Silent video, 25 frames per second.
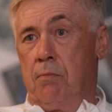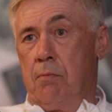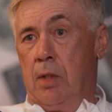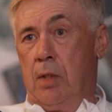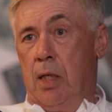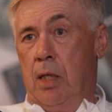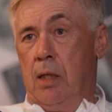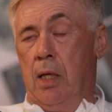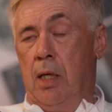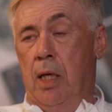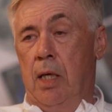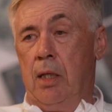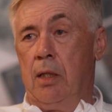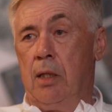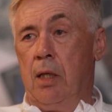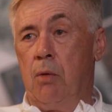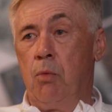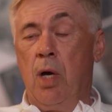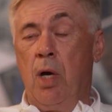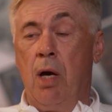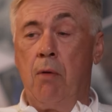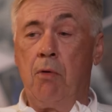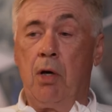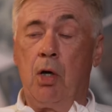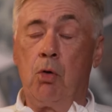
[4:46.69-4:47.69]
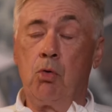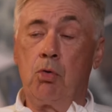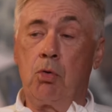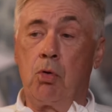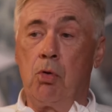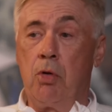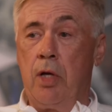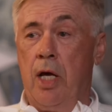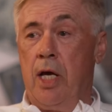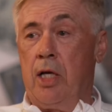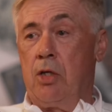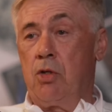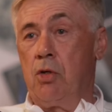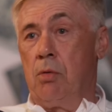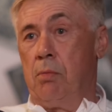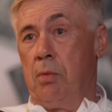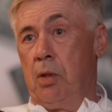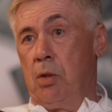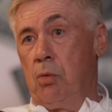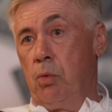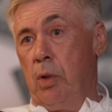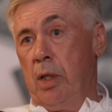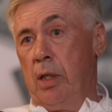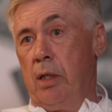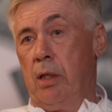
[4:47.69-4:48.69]
Ancelotti hinted at his
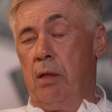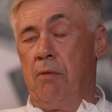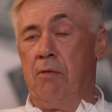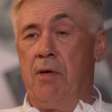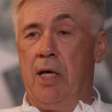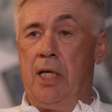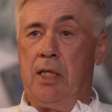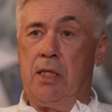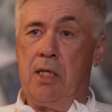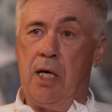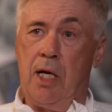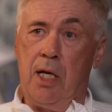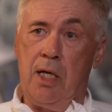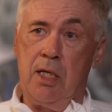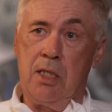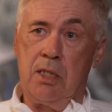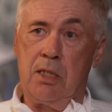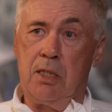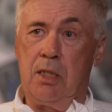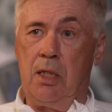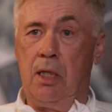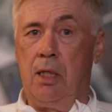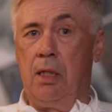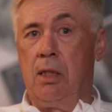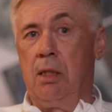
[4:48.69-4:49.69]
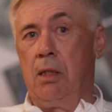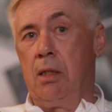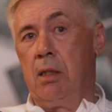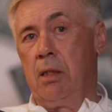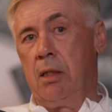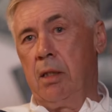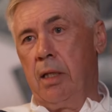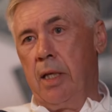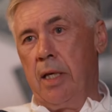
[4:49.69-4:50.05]
inclusion, but his role is uncertain.